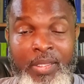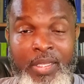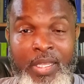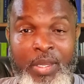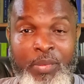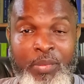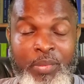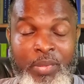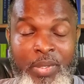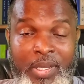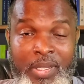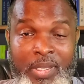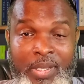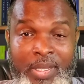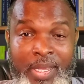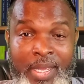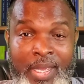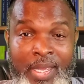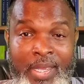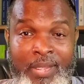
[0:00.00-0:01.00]
They
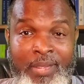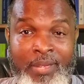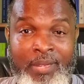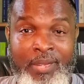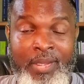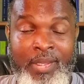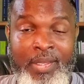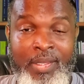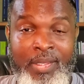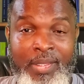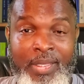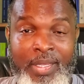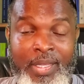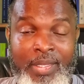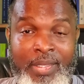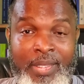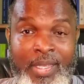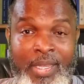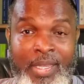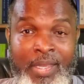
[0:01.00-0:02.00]
realize
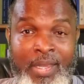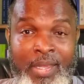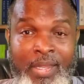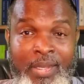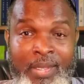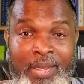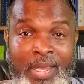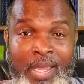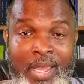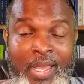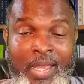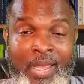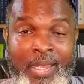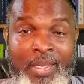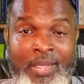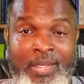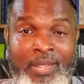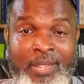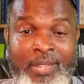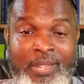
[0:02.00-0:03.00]
that they are not
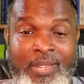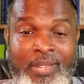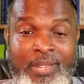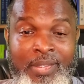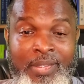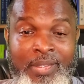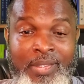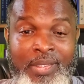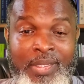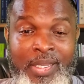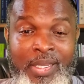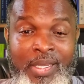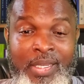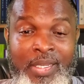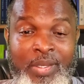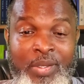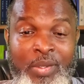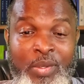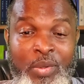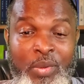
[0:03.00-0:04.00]

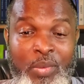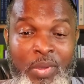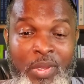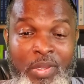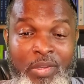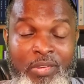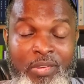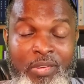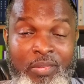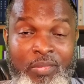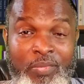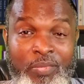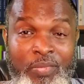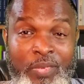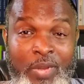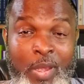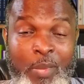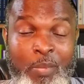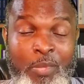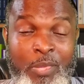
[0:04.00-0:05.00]
getting questions
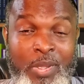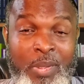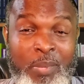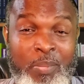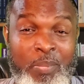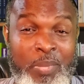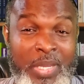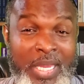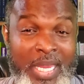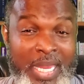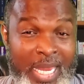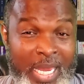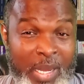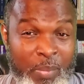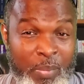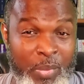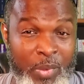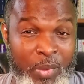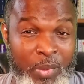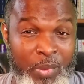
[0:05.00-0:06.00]
from the
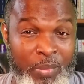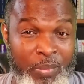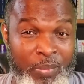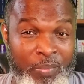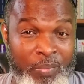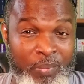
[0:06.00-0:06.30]
people,